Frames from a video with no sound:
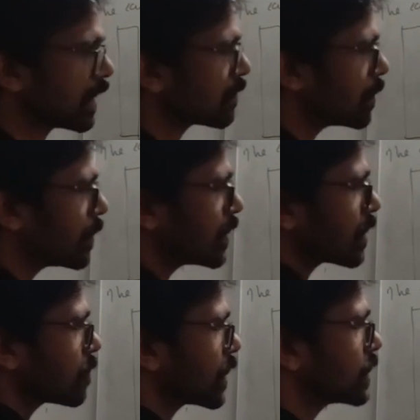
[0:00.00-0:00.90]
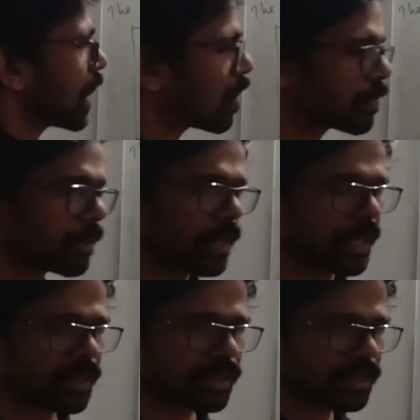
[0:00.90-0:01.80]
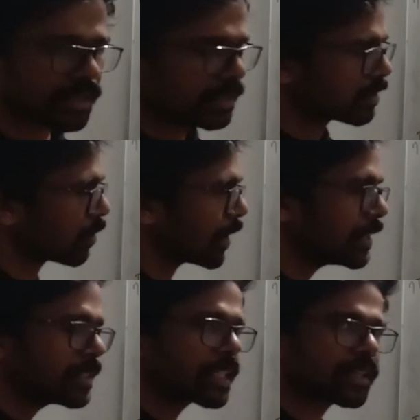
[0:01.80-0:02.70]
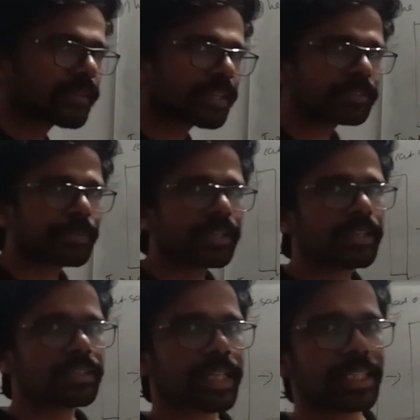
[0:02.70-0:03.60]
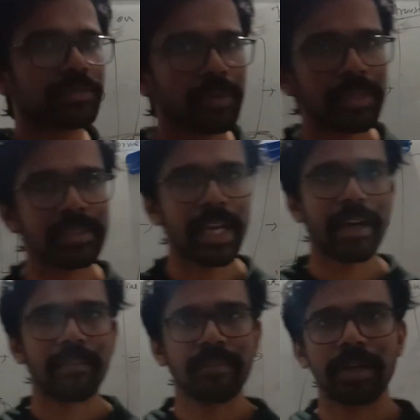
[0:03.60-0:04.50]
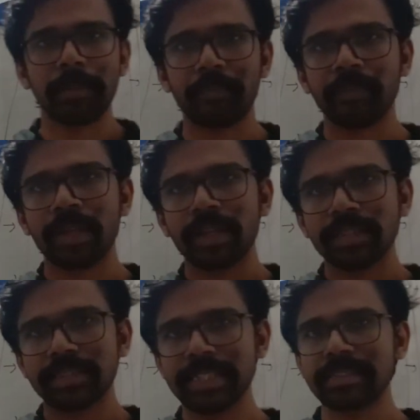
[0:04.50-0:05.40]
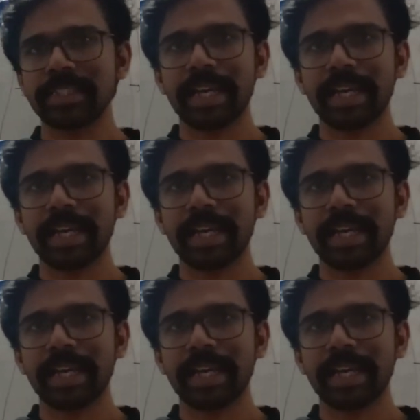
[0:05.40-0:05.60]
That will be done by the output layer. So in generally speaking, transformers have 6